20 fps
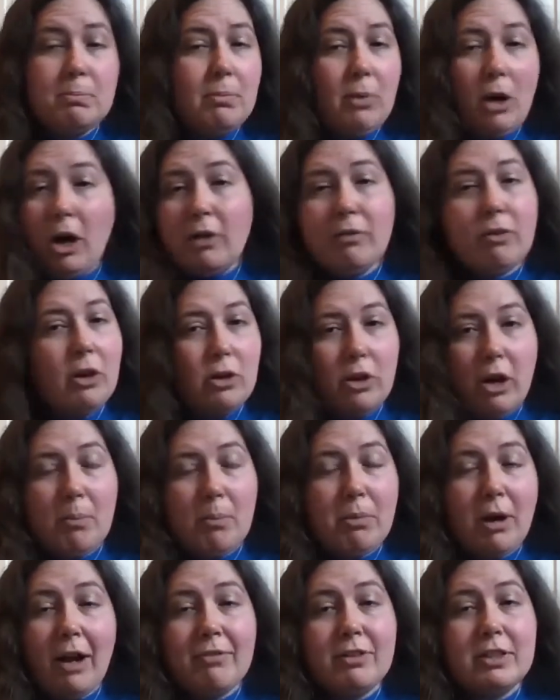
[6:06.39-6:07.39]
all of our
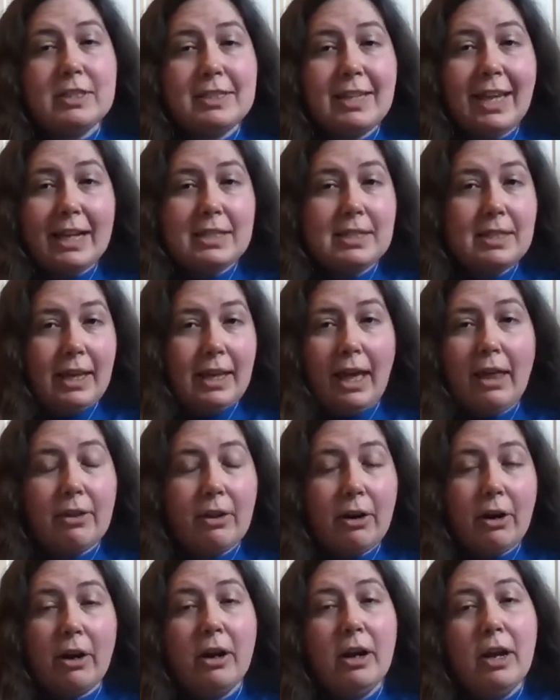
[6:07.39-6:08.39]
nonprofits get
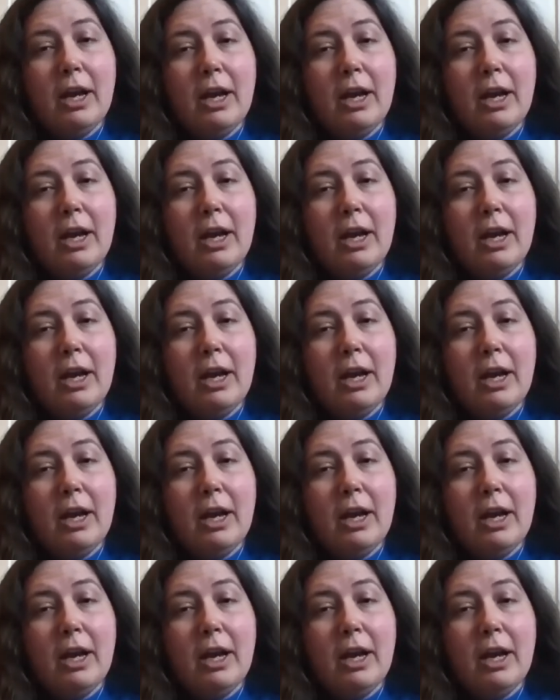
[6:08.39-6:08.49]
together